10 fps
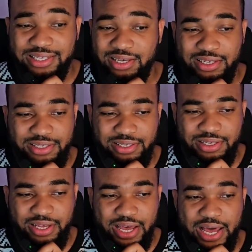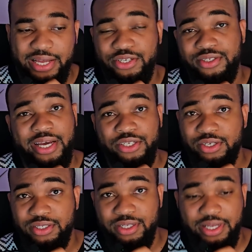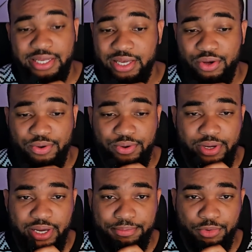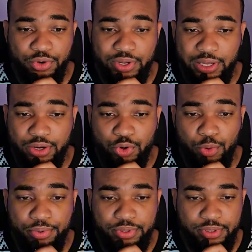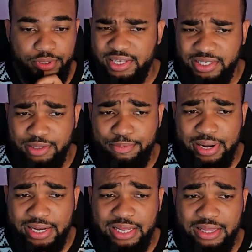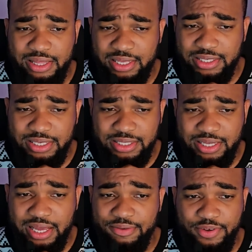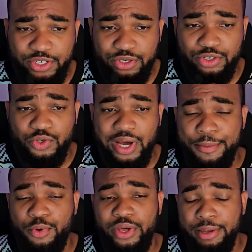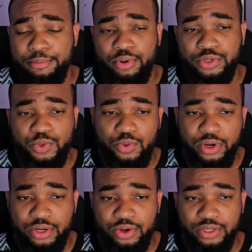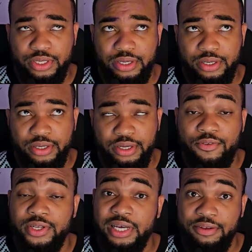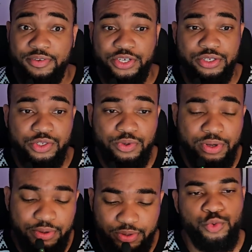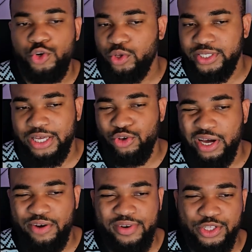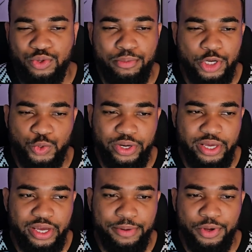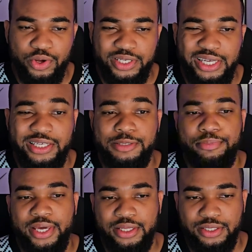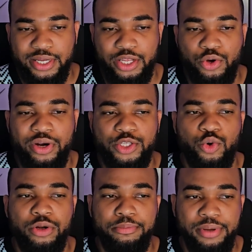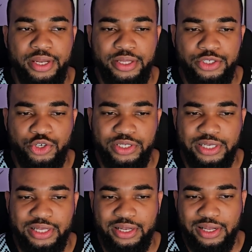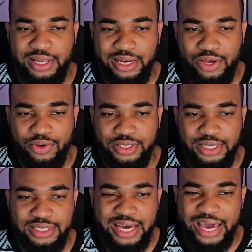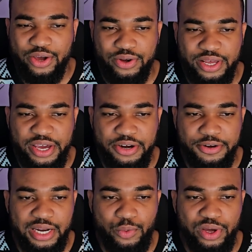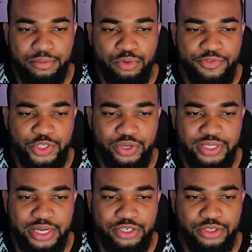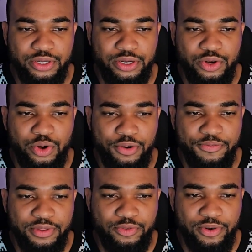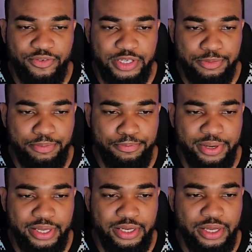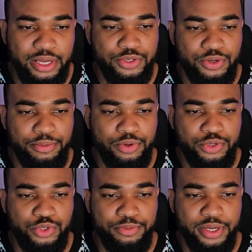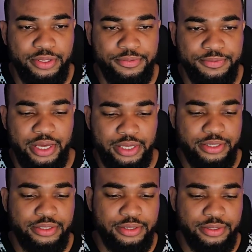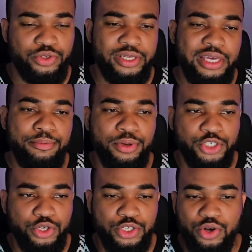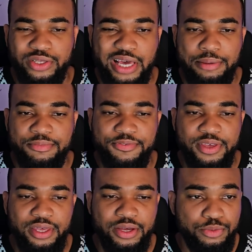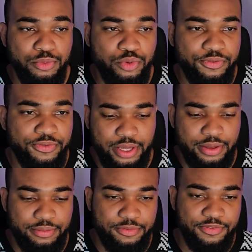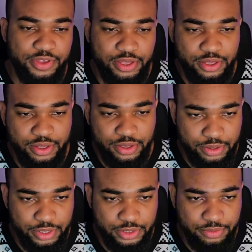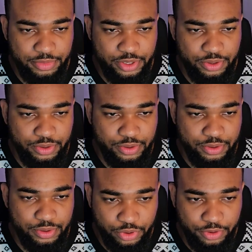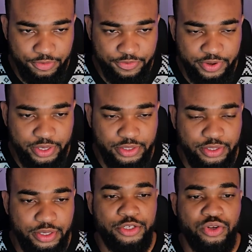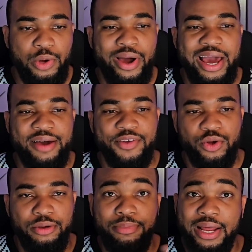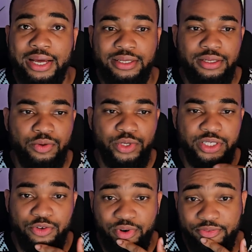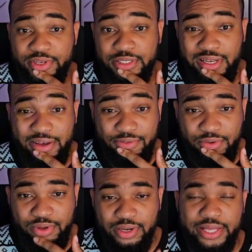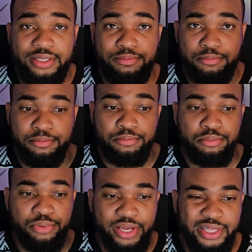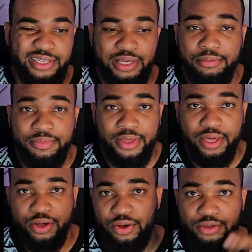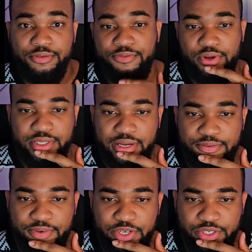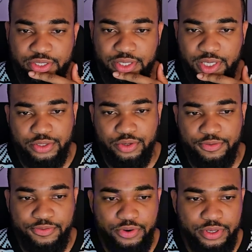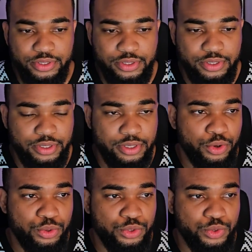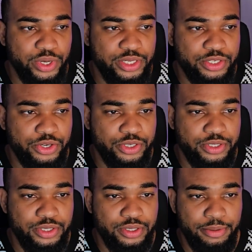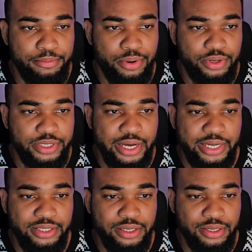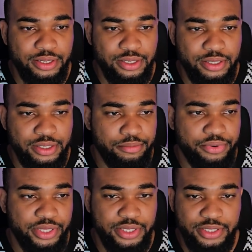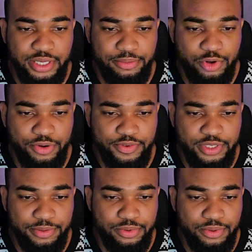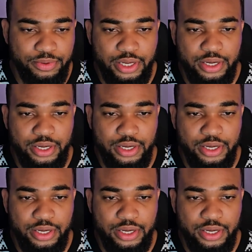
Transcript: as is and just adjust it as I go. I'm going to click on open. This is the plan and this is the elevation. So I'm going to import one on the front elevation as well. You will notice that you can't really do much with it here because it is pinned, and in order to unpin it, just click on this icon here. Now we can move it to the center of the reference plane. So I'm going to zoom in and use the keyboard shortcut MV to move. MV, that's middle, perfect. So now I have it on the plan, which is the reference level. Let's bring the same thing on the front elevation. So the front, go to insert, import CAD, bring the same coffee table.